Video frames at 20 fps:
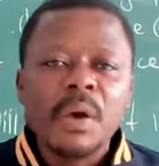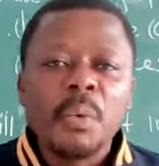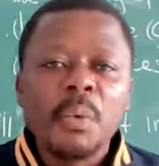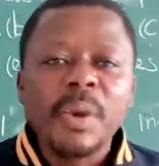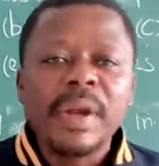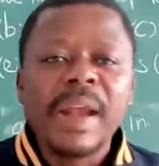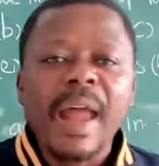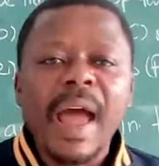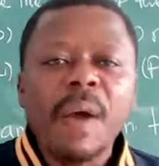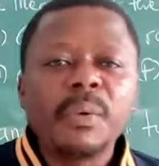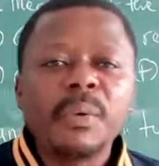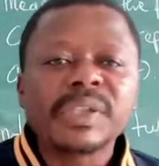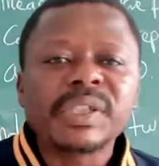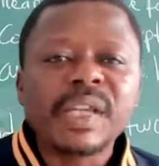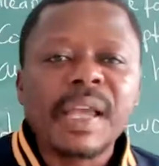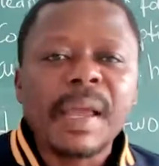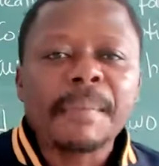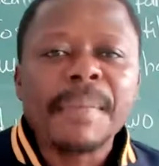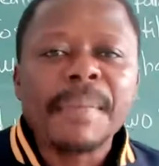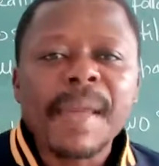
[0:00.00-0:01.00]
when I was
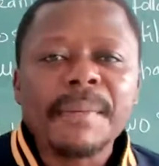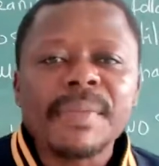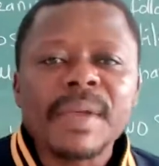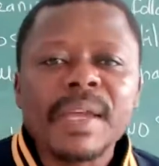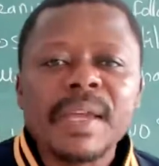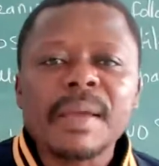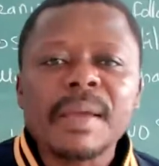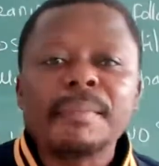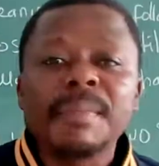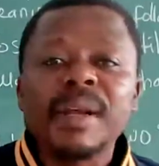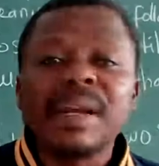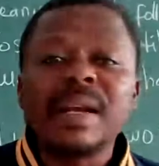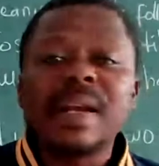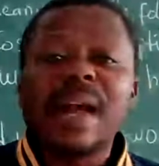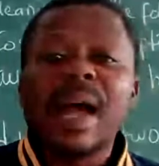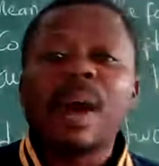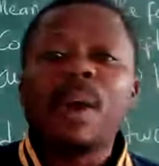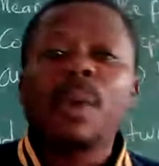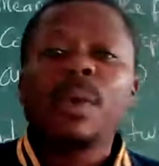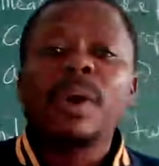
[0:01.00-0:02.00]
a baby, but
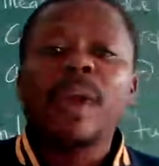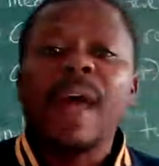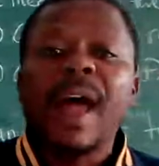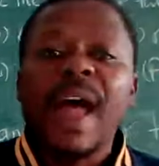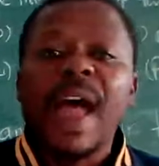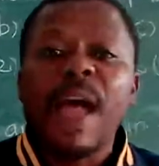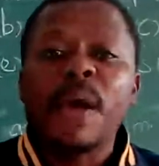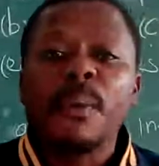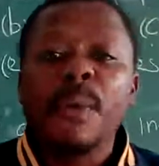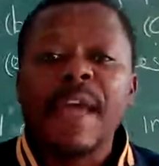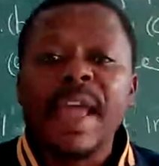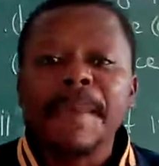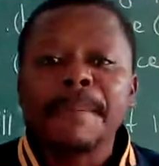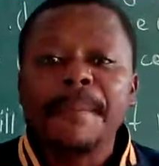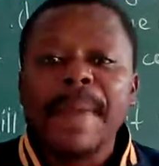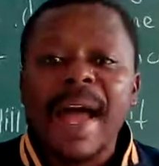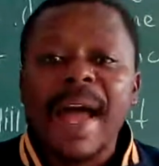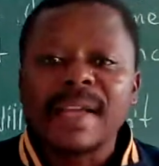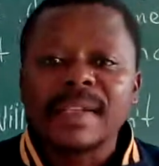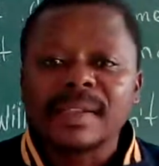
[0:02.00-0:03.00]
now I wear
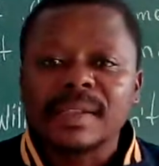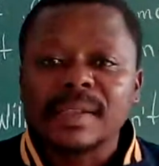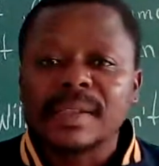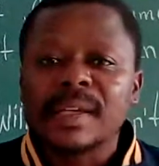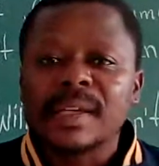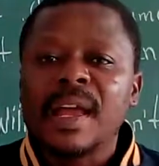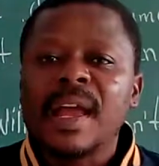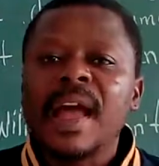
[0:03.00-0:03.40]
pants.